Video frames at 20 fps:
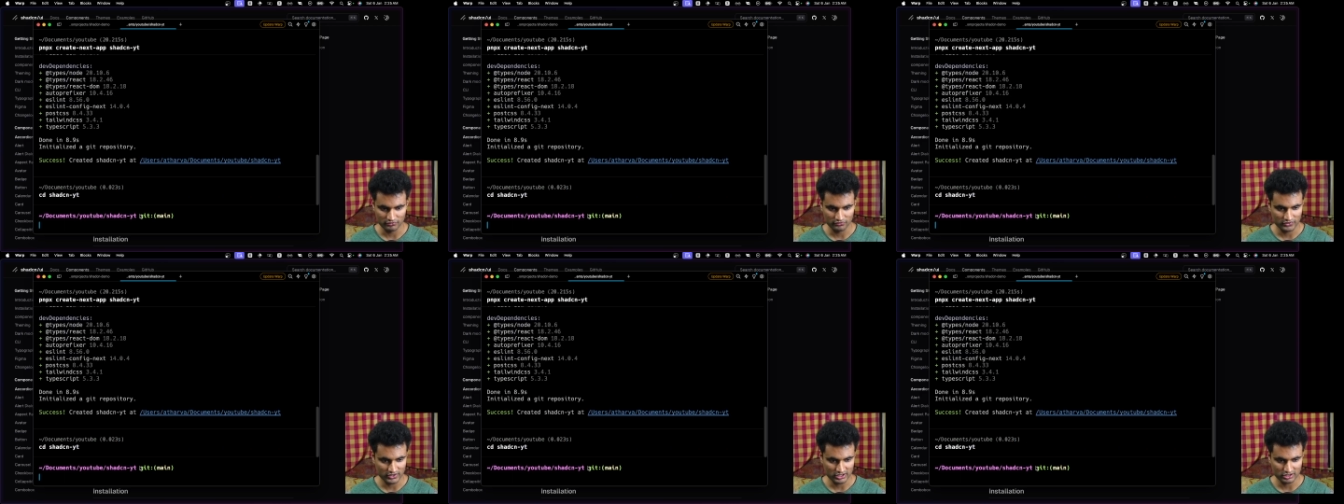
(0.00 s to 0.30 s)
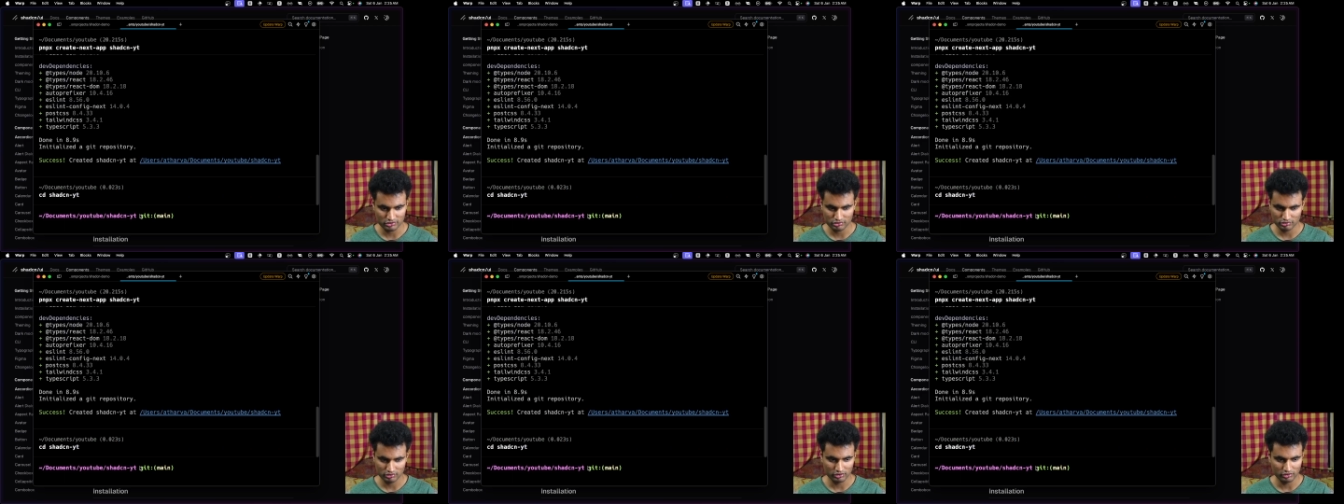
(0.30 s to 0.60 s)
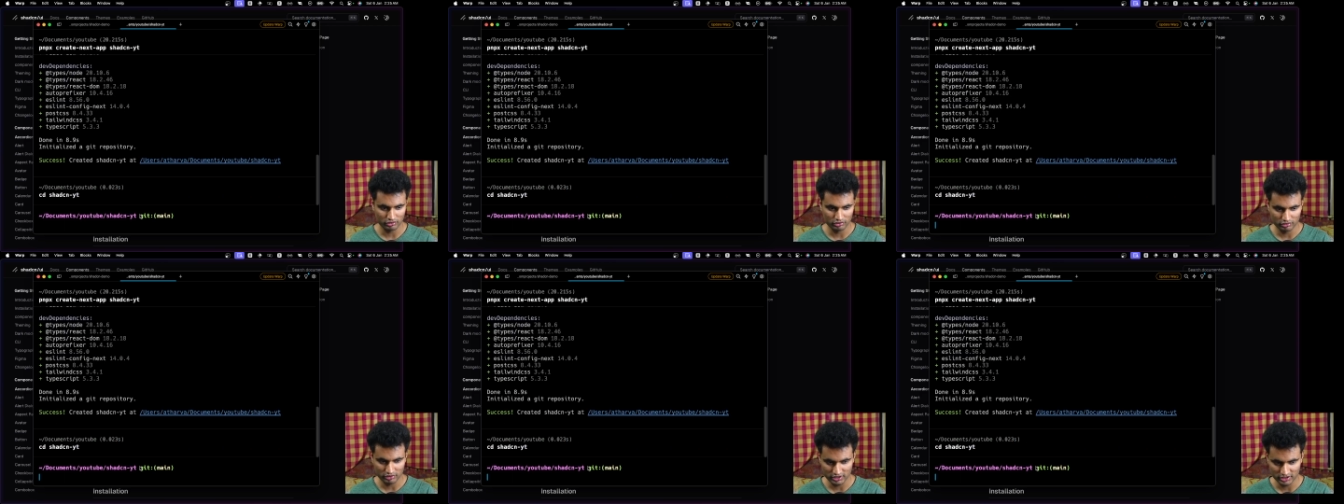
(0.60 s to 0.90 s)
We are just only
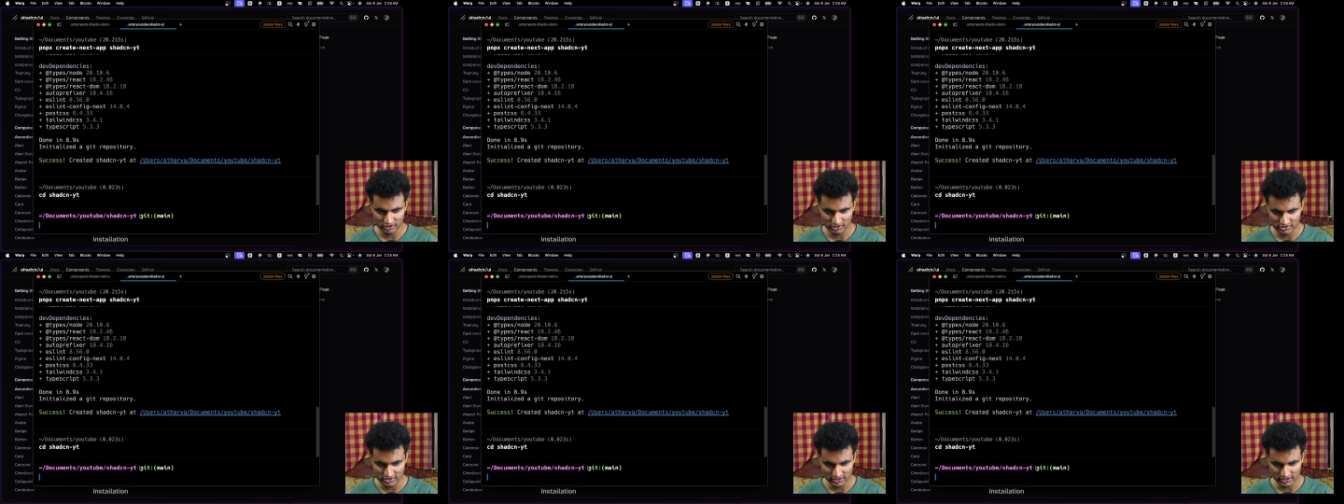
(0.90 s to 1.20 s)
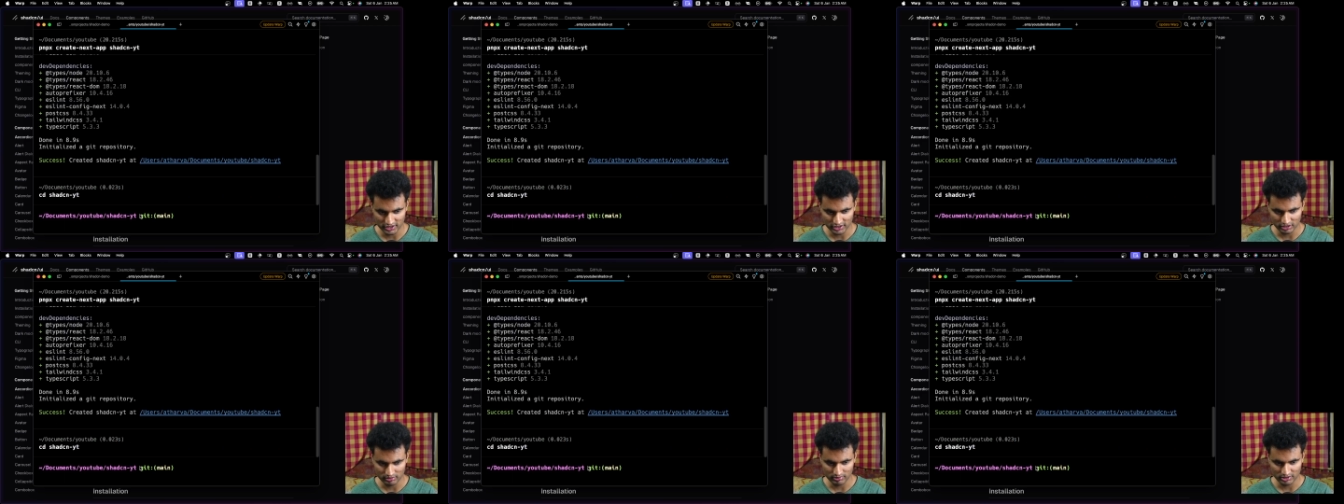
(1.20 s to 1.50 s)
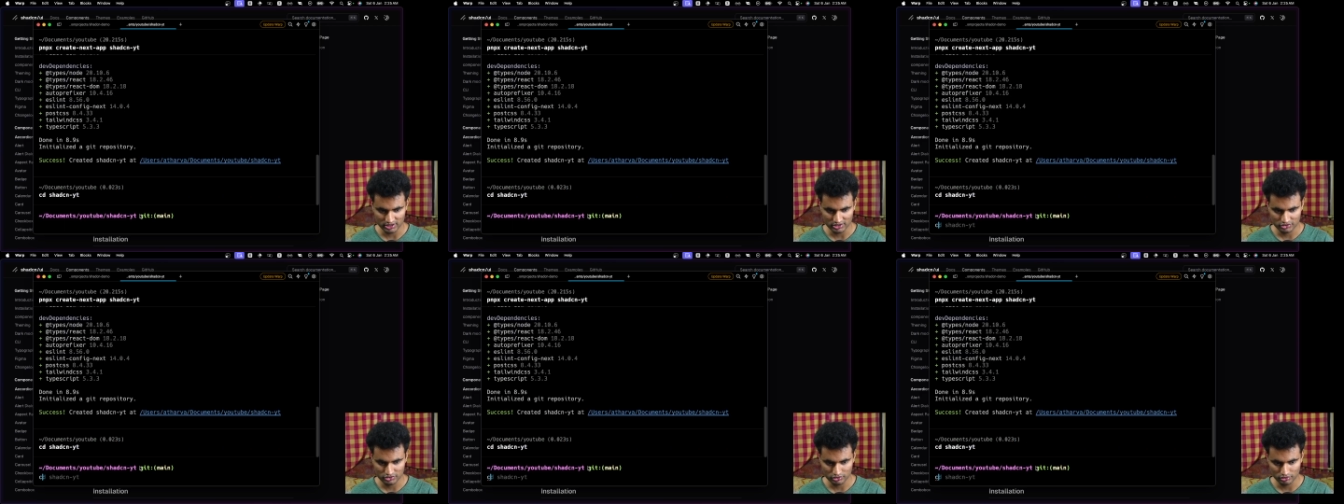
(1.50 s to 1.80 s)
going to run the CLI
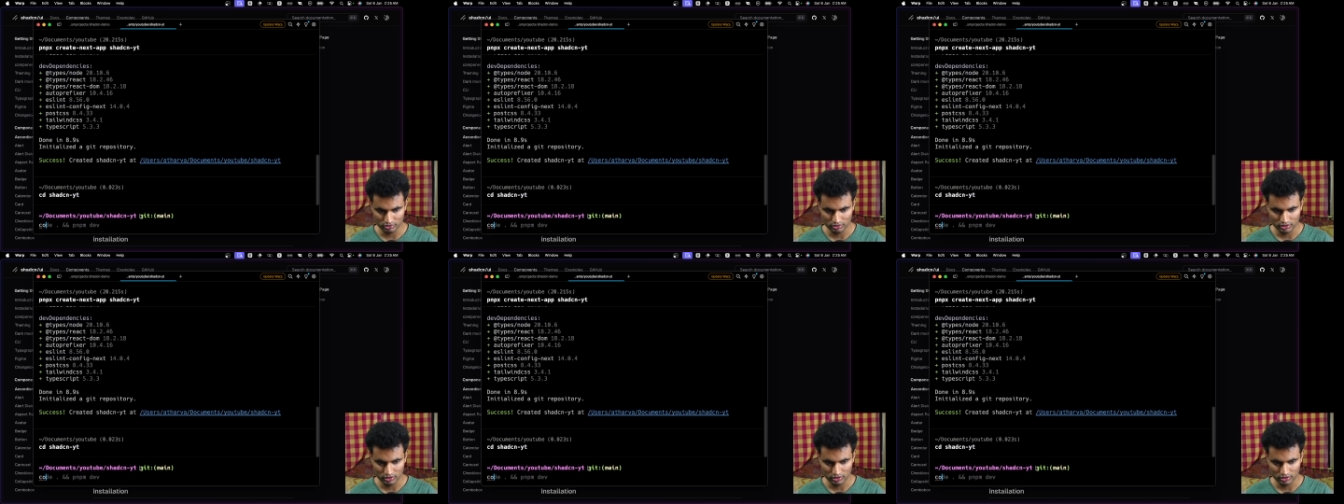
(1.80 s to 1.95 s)
command. So